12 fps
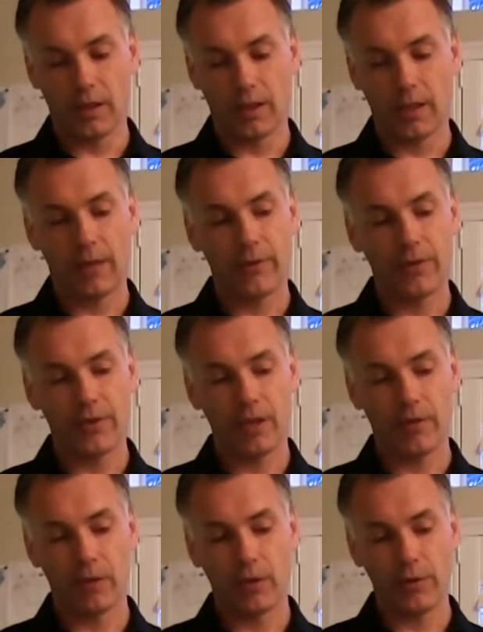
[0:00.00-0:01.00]
covers the
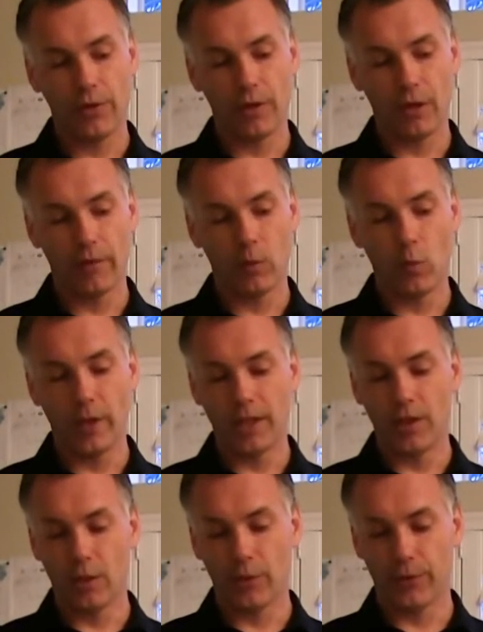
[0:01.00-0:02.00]
evolution of
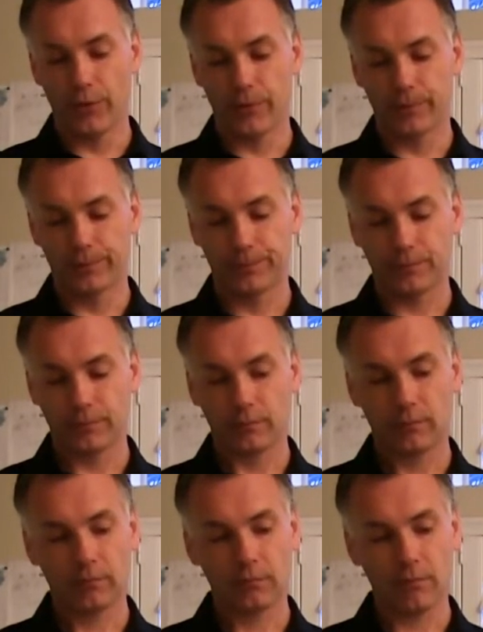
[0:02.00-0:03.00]
Windows.
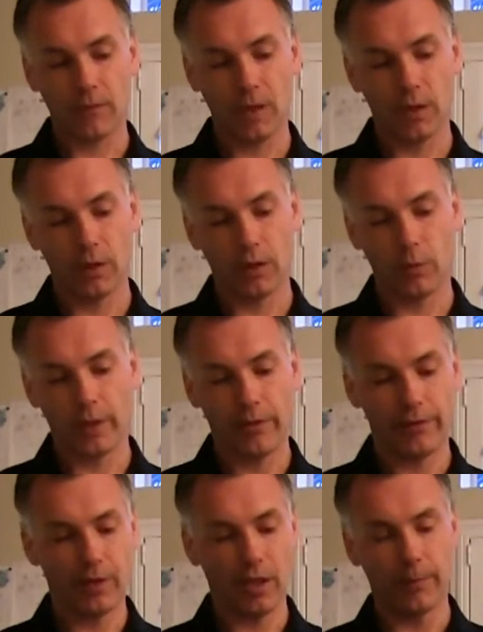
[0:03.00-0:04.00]
All the way
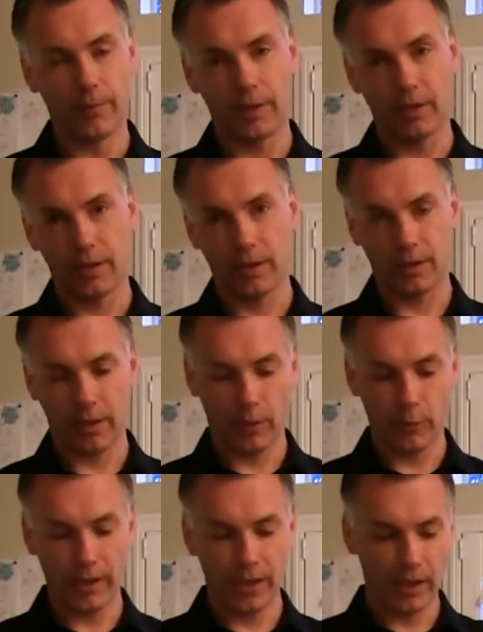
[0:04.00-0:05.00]
from, I'm going to
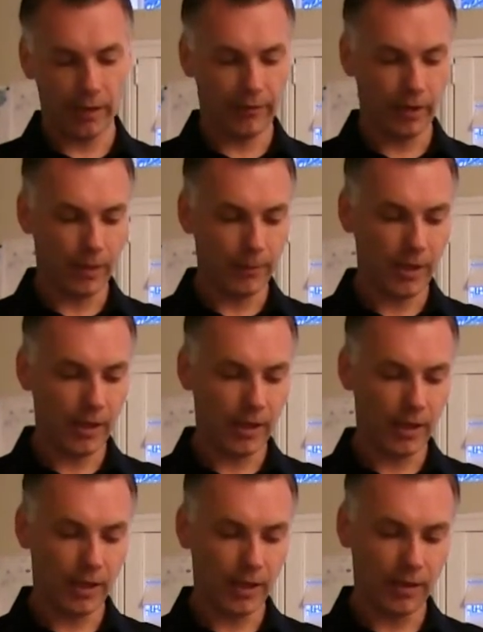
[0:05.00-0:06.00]
read here from
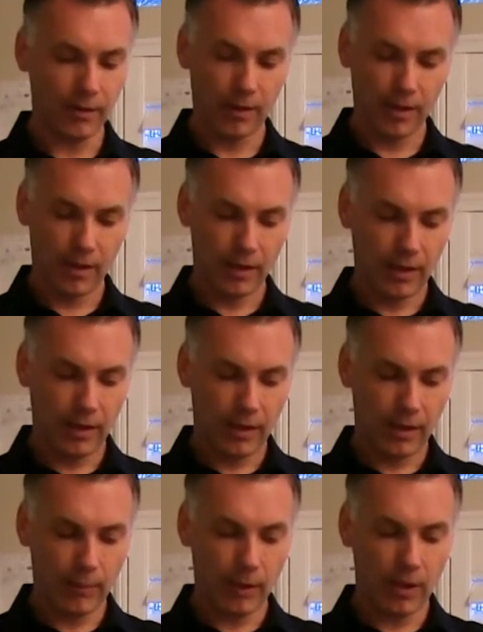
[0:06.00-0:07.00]
the
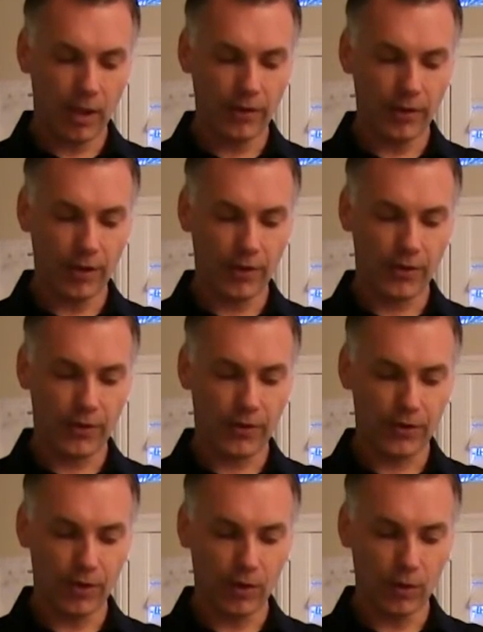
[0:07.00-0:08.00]
table of contents.
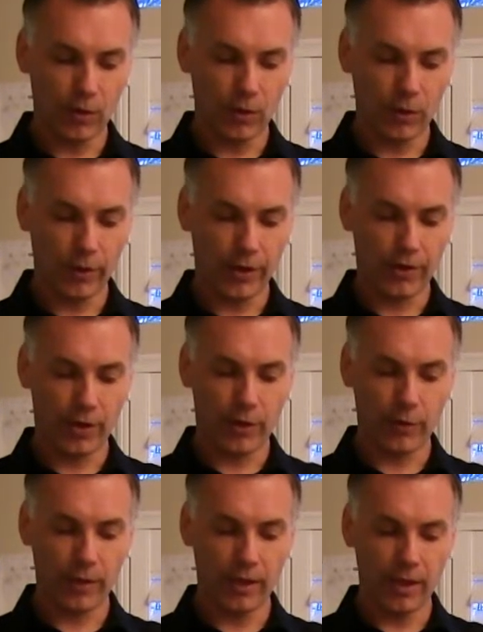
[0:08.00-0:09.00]
So it
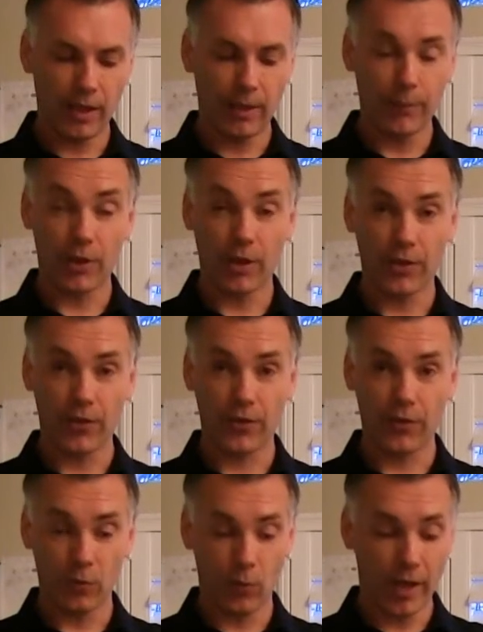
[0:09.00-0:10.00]
starts with
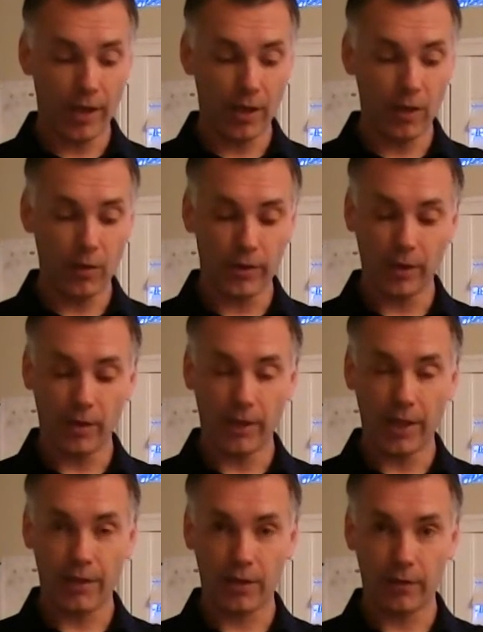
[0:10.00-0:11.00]
MS-DOS 1.0 and the
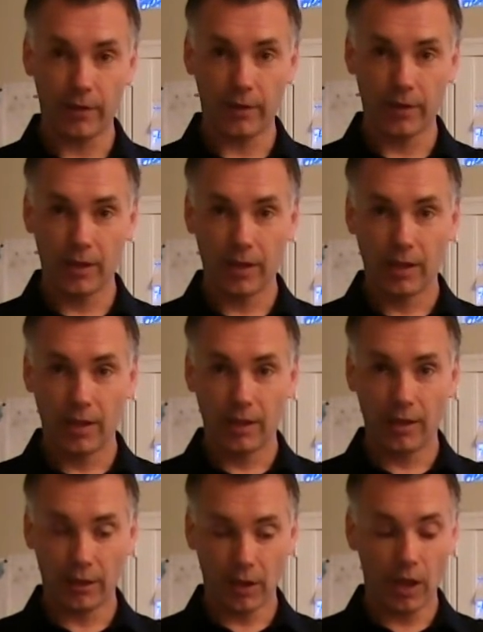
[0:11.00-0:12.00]
device driver
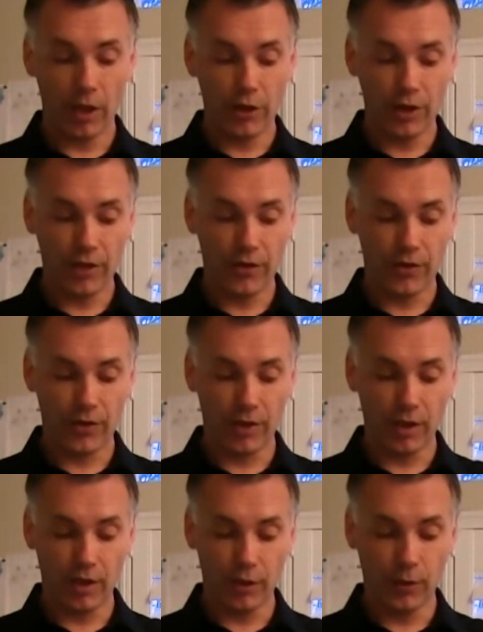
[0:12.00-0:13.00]
technology is
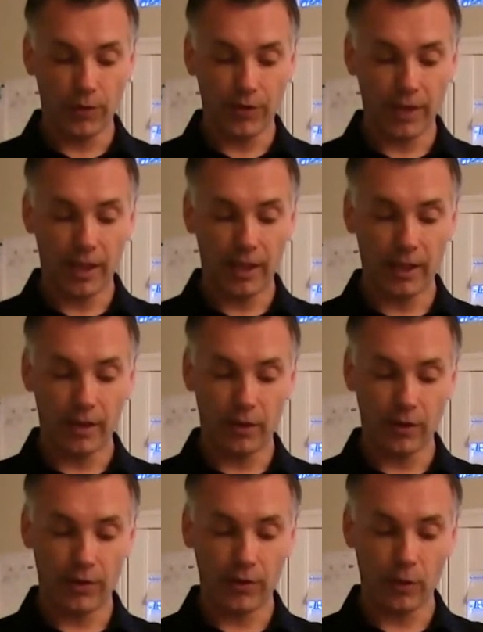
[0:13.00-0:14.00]
used there, and
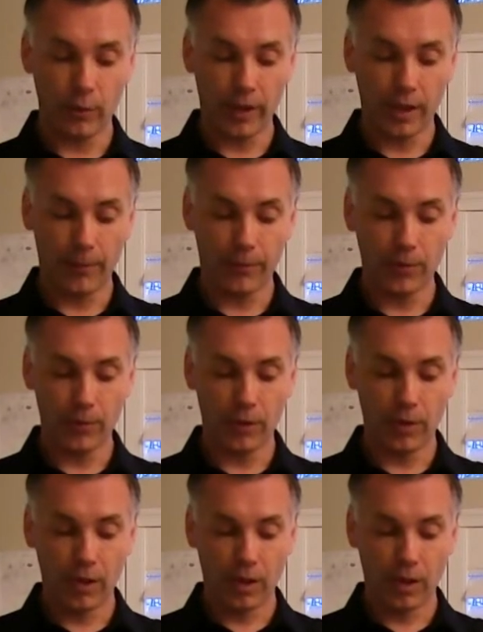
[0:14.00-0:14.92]
also went up to